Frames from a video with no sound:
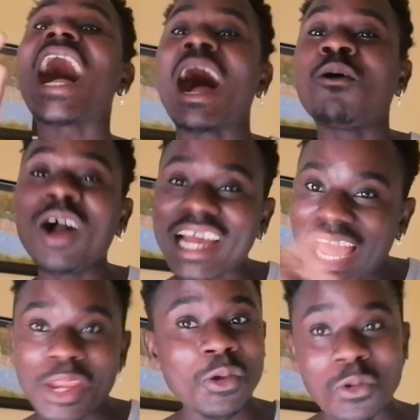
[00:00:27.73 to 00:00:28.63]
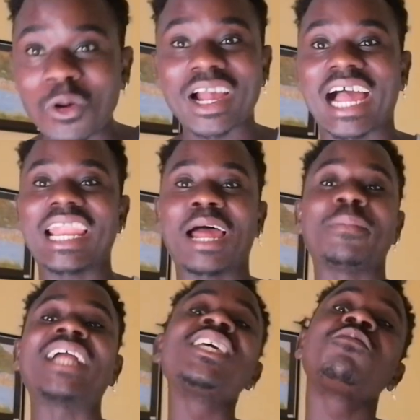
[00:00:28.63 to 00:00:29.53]
I won't carry you go Ghana,
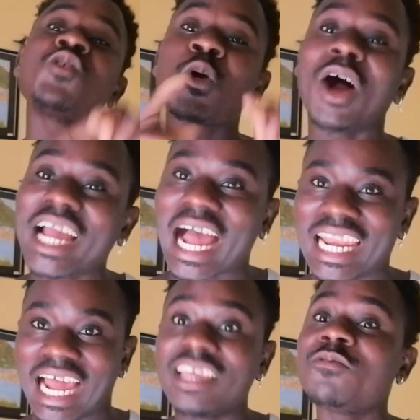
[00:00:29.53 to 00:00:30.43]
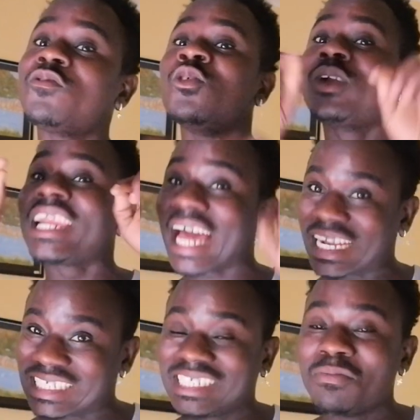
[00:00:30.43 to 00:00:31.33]
but if you go Ghana, if you
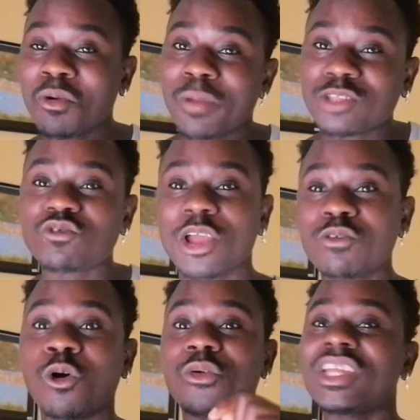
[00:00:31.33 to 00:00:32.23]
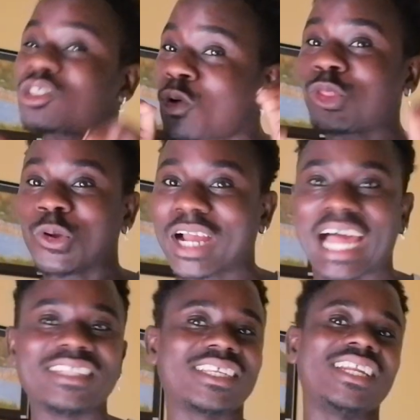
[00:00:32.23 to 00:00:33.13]
land, the moment where you go reach
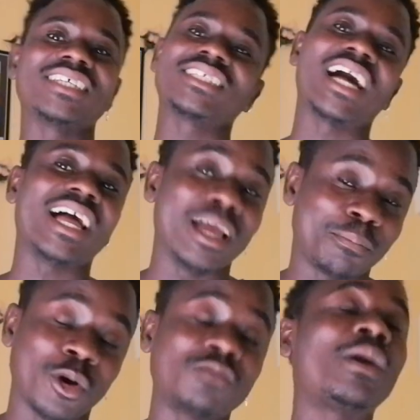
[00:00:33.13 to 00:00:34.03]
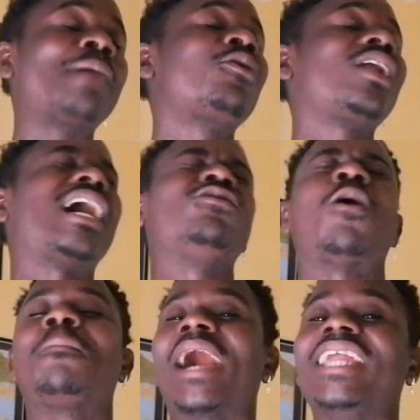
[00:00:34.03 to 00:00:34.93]
Kotoka International Airport, my brother, your